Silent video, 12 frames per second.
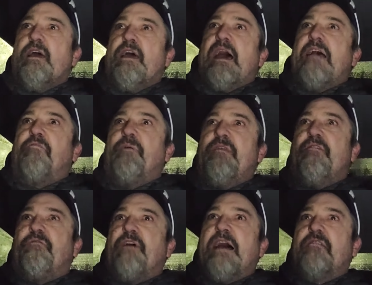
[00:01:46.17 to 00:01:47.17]
has been the
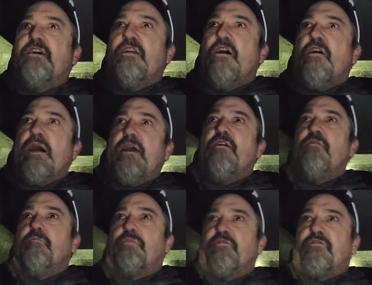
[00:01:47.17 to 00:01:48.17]
fact that, oh, I
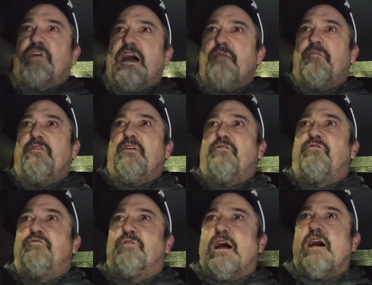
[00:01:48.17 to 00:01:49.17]
don't prescribe to those
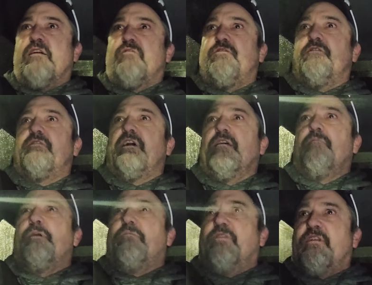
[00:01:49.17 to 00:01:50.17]
drugs. You're telling
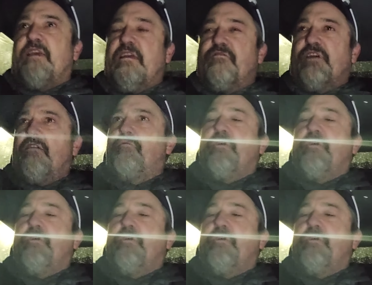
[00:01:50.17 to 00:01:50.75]
people to take drugs.